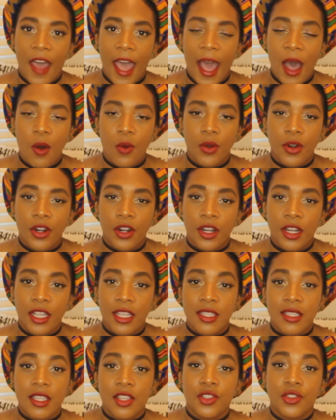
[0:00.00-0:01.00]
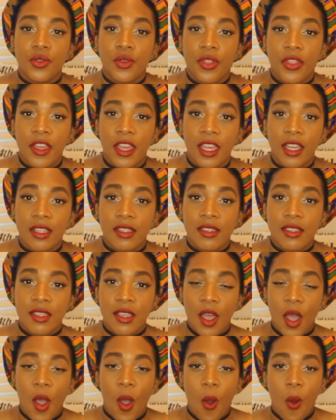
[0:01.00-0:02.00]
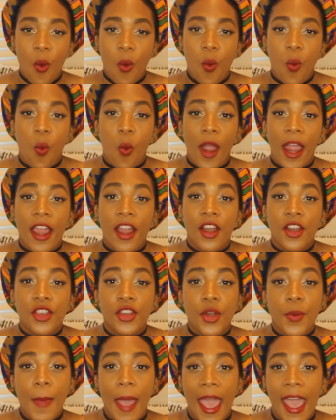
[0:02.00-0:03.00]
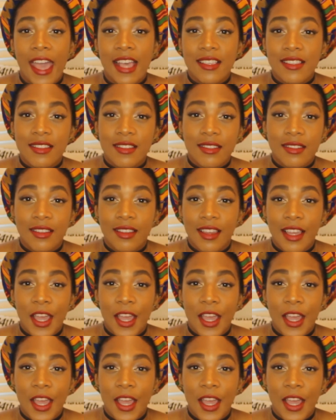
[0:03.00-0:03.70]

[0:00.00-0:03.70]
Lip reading: our essential things, wear your mask.